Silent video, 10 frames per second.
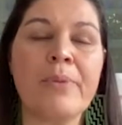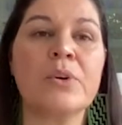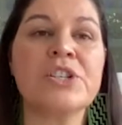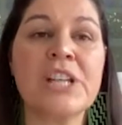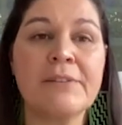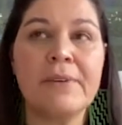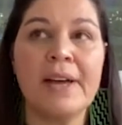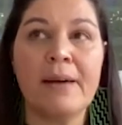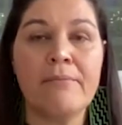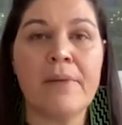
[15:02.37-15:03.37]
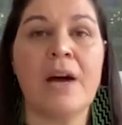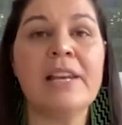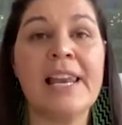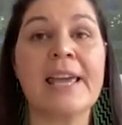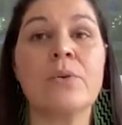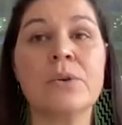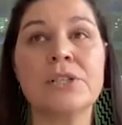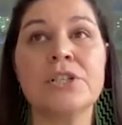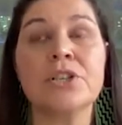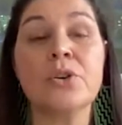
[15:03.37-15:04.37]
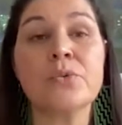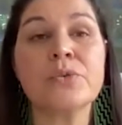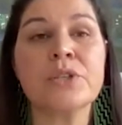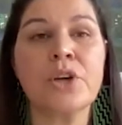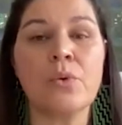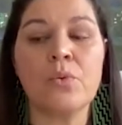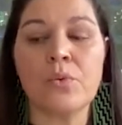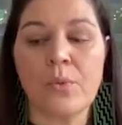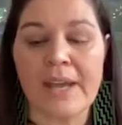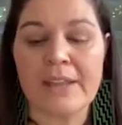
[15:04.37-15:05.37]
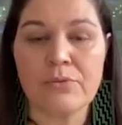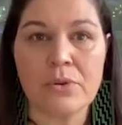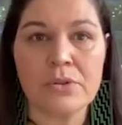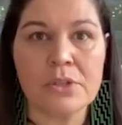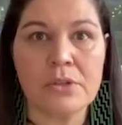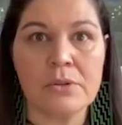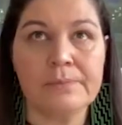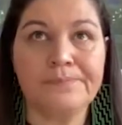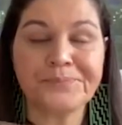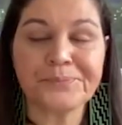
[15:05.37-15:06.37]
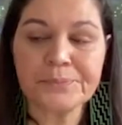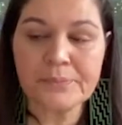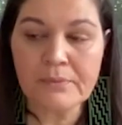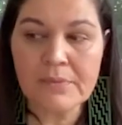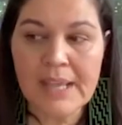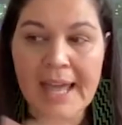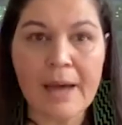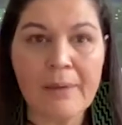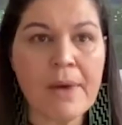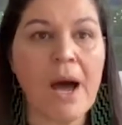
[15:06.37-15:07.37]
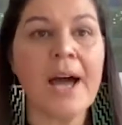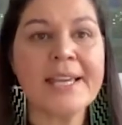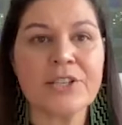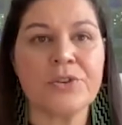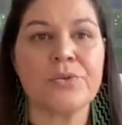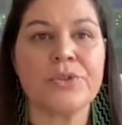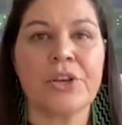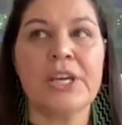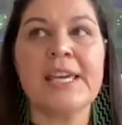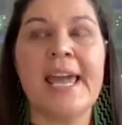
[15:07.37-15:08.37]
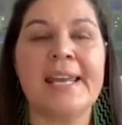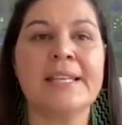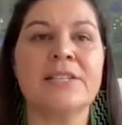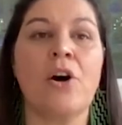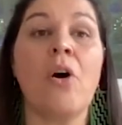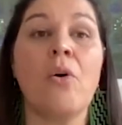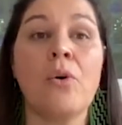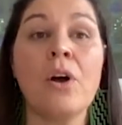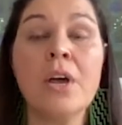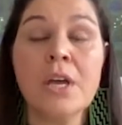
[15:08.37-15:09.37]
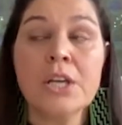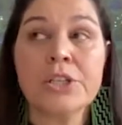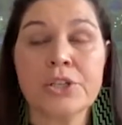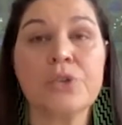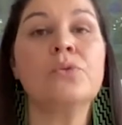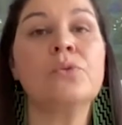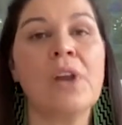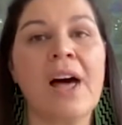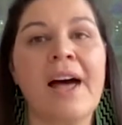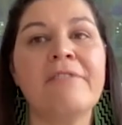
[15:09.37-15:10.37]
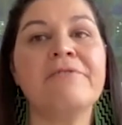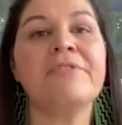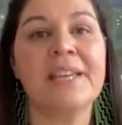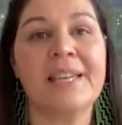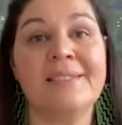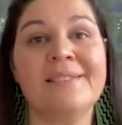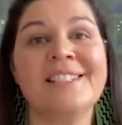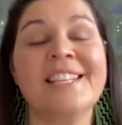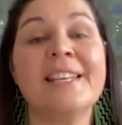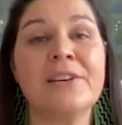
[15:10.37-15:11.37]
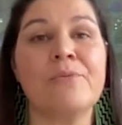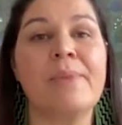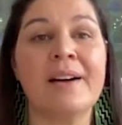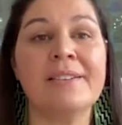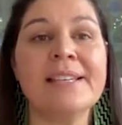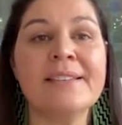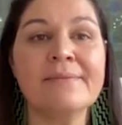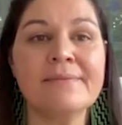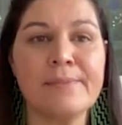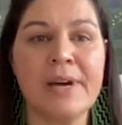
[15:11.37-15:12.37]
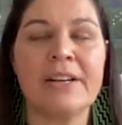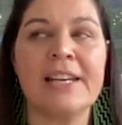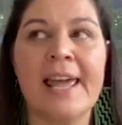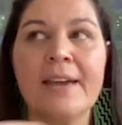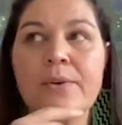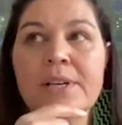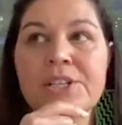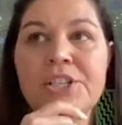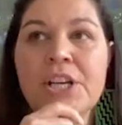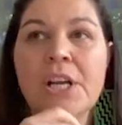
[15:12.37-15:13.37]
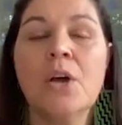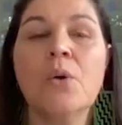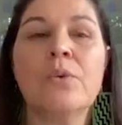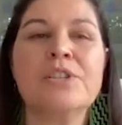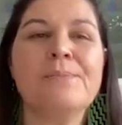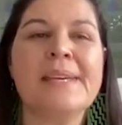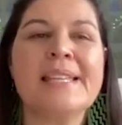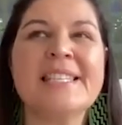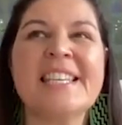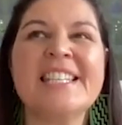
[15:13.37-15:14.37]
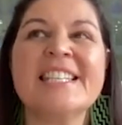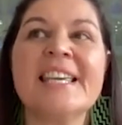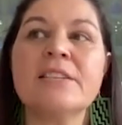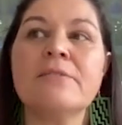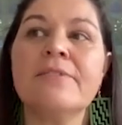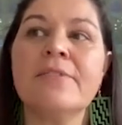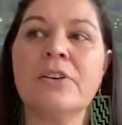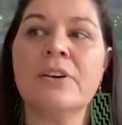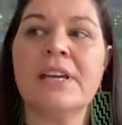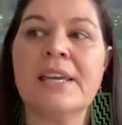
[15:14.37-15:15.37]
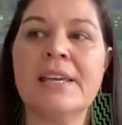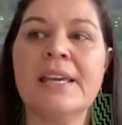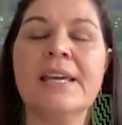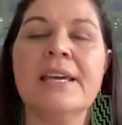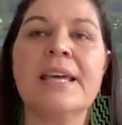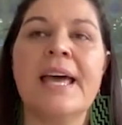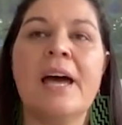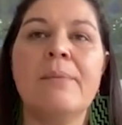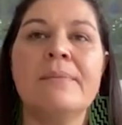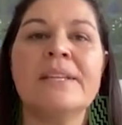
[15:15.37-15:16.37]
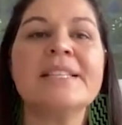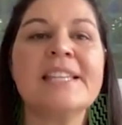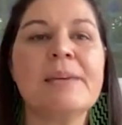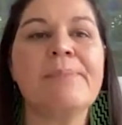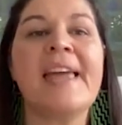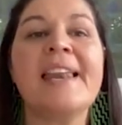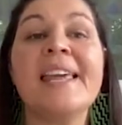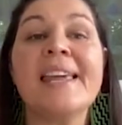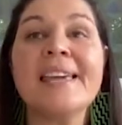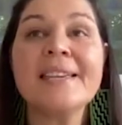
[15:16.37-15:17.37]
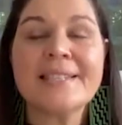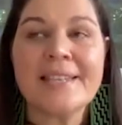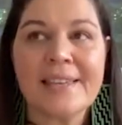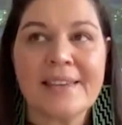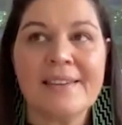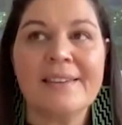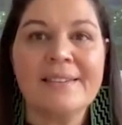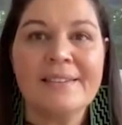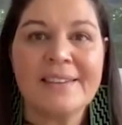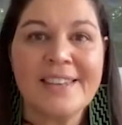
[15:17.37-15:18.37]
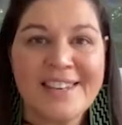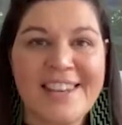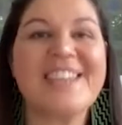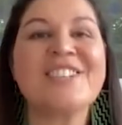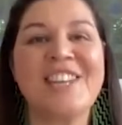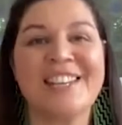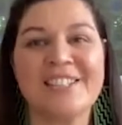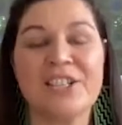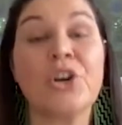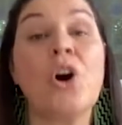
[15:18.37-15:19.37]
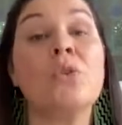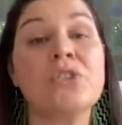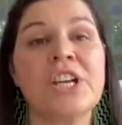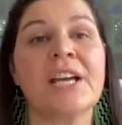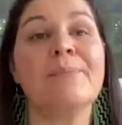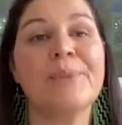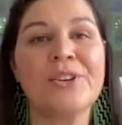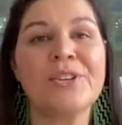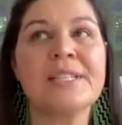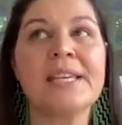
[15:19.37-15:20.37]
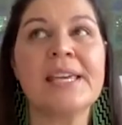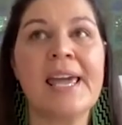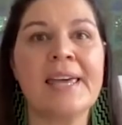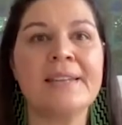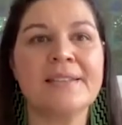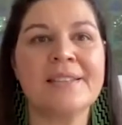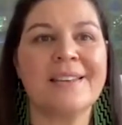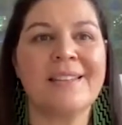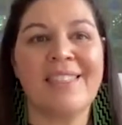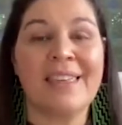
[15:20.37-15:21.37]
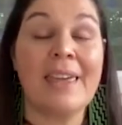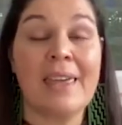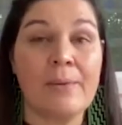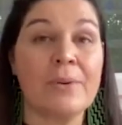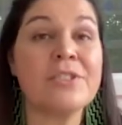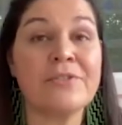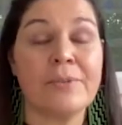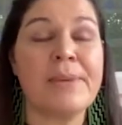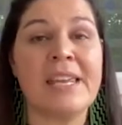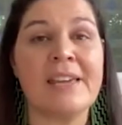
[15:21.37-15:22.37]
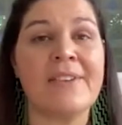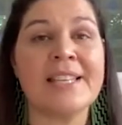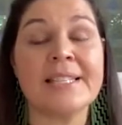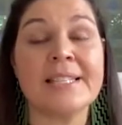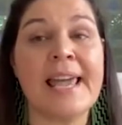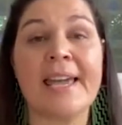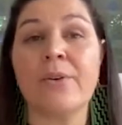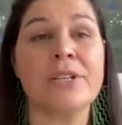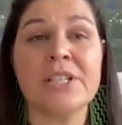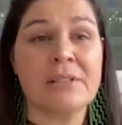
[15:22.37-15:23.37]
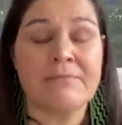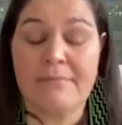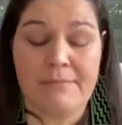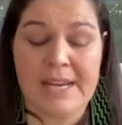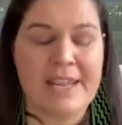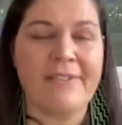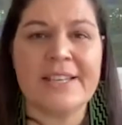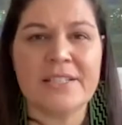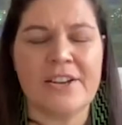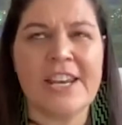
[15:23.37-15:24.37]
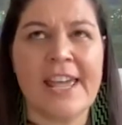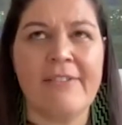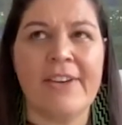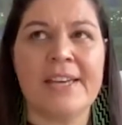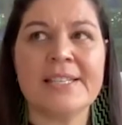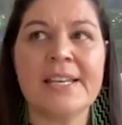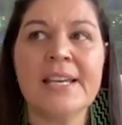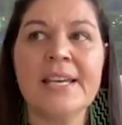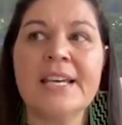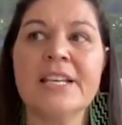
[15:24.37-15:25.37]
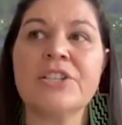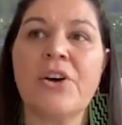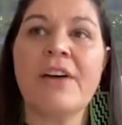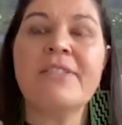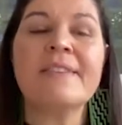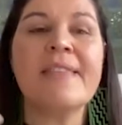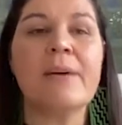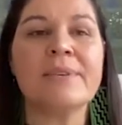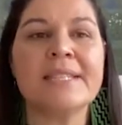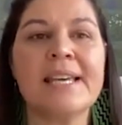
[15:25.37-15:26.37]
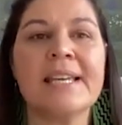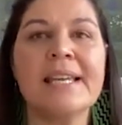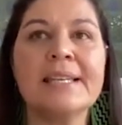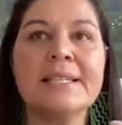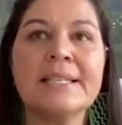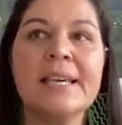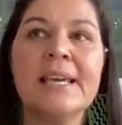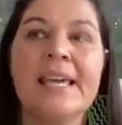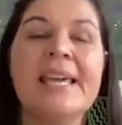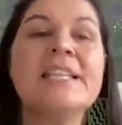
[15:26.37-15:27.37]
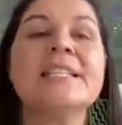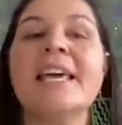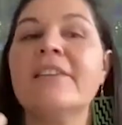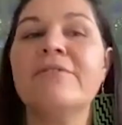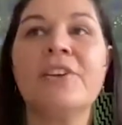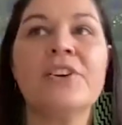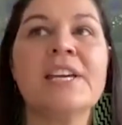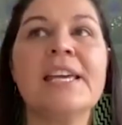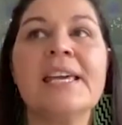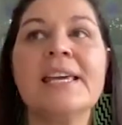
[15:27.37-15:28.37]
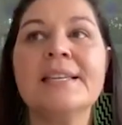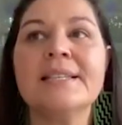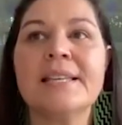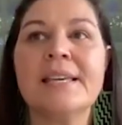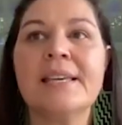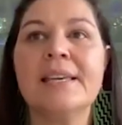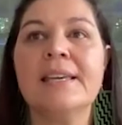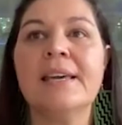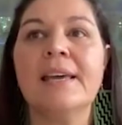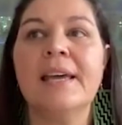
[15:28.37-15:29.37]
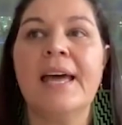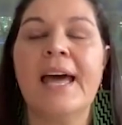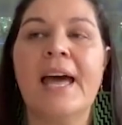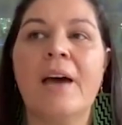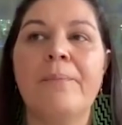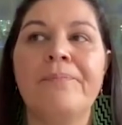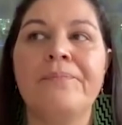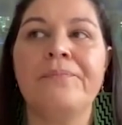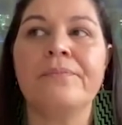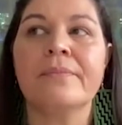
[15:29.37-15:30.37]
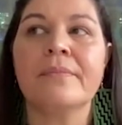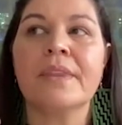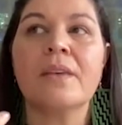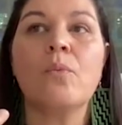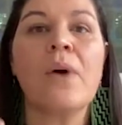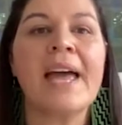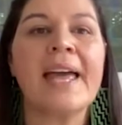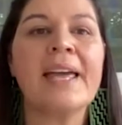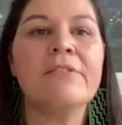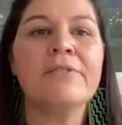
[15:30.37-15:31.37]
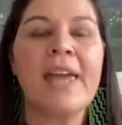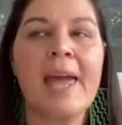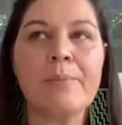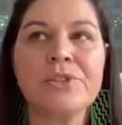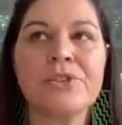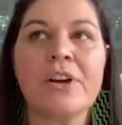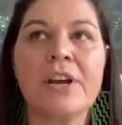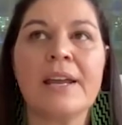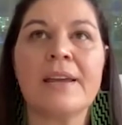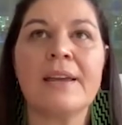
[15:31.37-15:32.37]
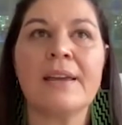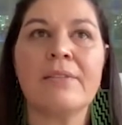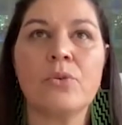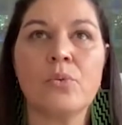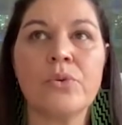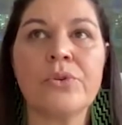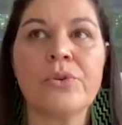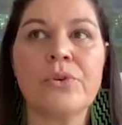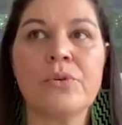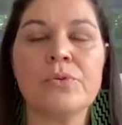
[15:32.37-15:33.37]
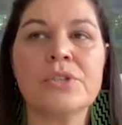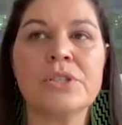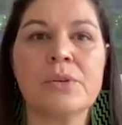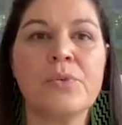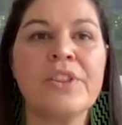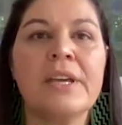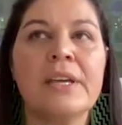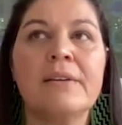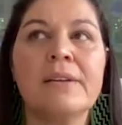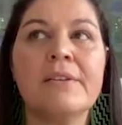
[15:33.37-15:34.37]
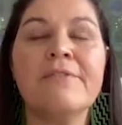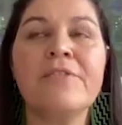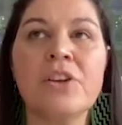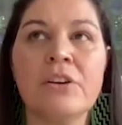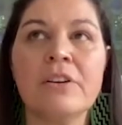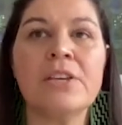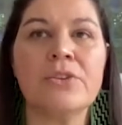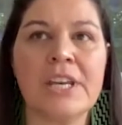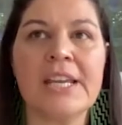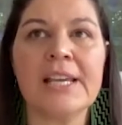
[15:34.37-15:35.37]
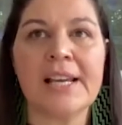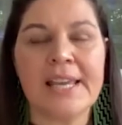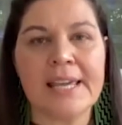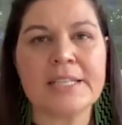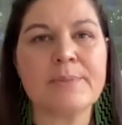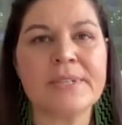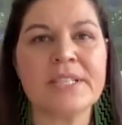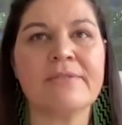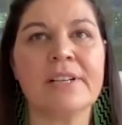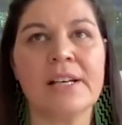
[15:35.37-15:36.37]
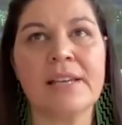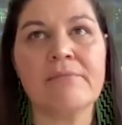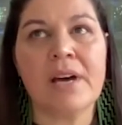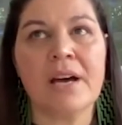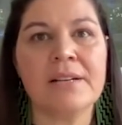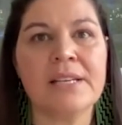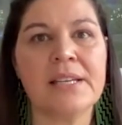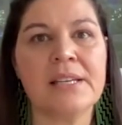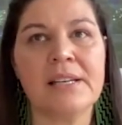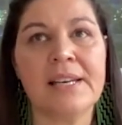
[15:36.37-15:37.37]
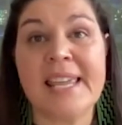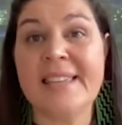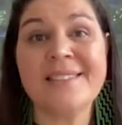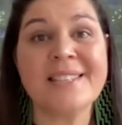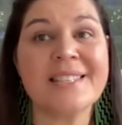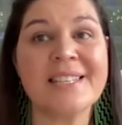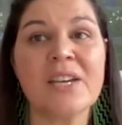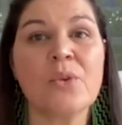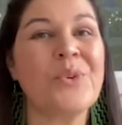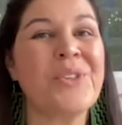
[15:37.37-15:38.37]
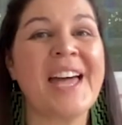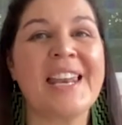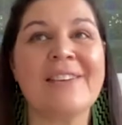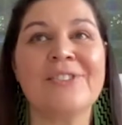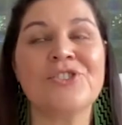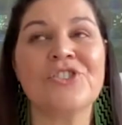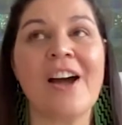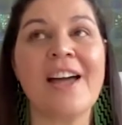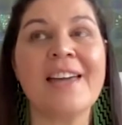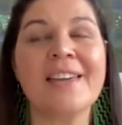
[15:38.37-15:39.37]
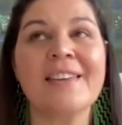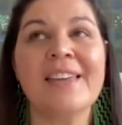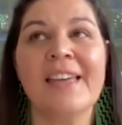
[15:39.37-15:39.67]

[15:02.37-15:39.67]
which are um, Maori language schools that go all the way through to um, high school. So he had his whole school life in Te Reo Māori, Māori language, which means he just has a very um, deep and easy connection to culture because he has the, the key, which for many of us is language, and many of us don't have it. So I think that was it. His he just had a very easy um, way of capturing the world with a very uniquely and specifically Maori lens without even trying.